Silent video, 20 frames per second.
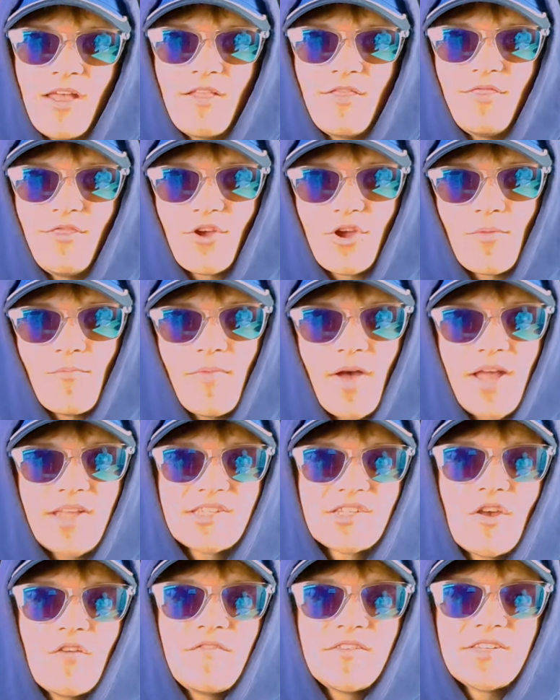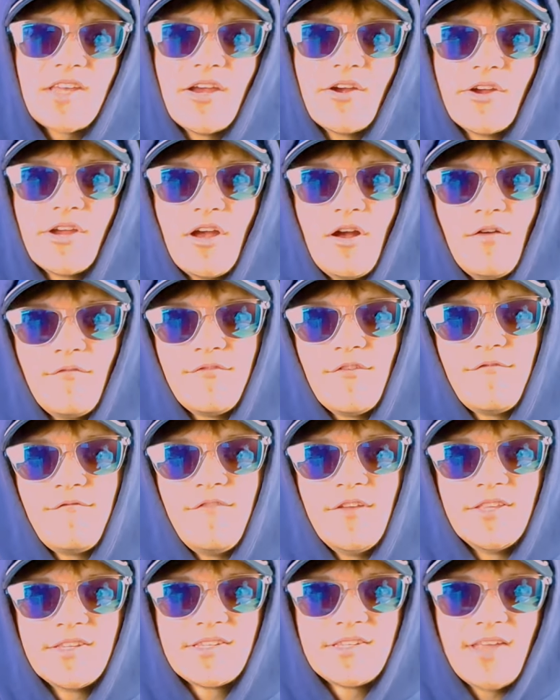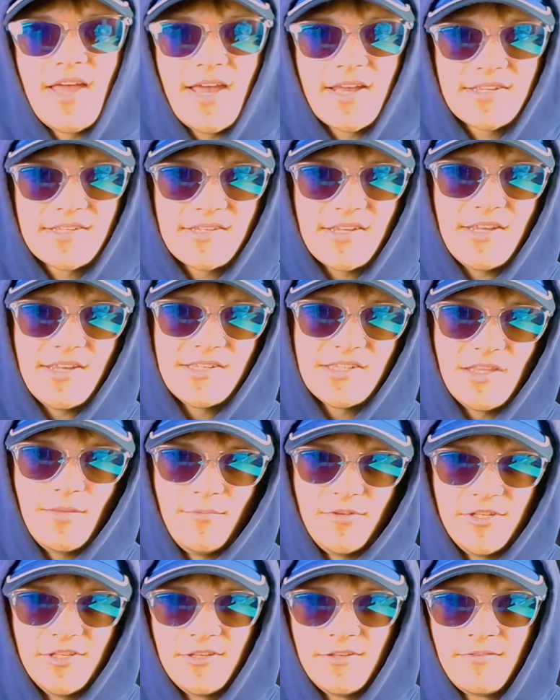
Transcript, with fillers: the combined surface area of the fin stacks is limited,